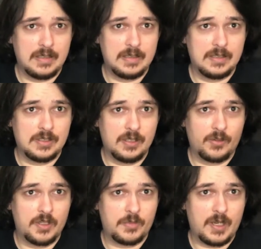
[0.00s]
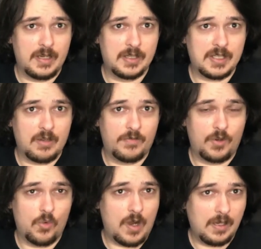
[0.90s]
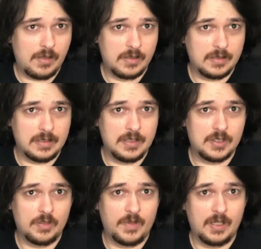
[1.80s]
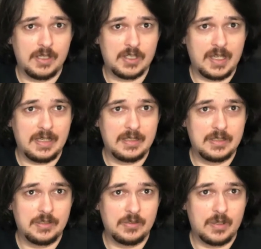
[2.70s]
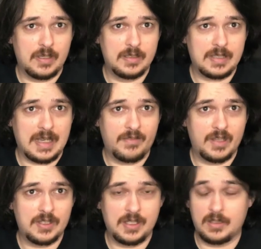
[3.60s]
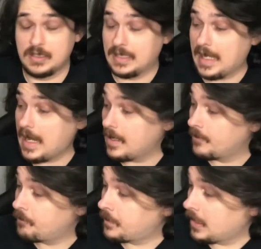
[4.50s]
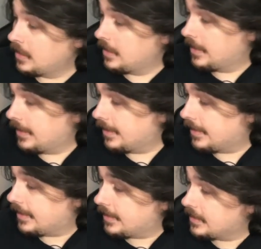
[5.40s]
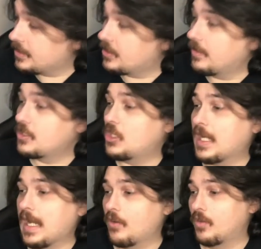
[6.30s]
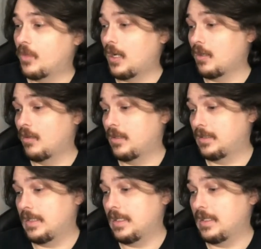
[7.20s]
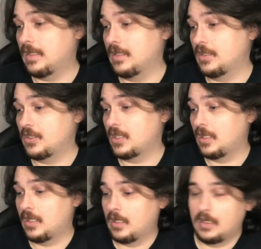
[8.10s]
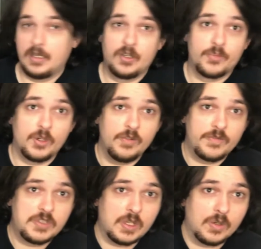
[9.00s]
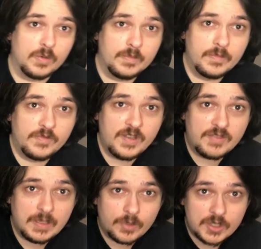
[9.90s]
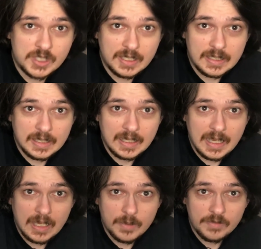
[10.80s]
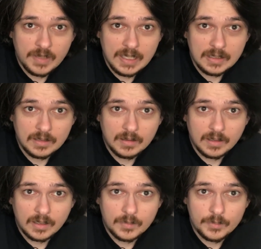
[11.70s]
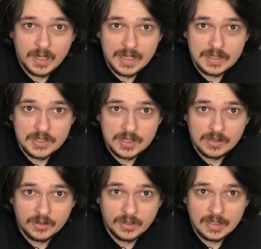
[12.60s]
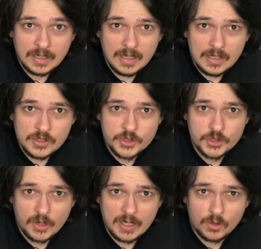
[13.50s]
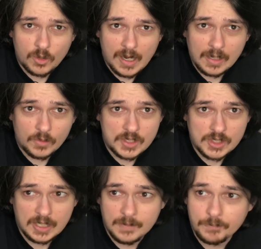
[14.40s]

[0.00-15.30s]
distillery's products out for a while. So very excited to have this here today. So let's check out the bottle. It is 100 proof, so 50% ABV, pot distilled straight rye whiskey.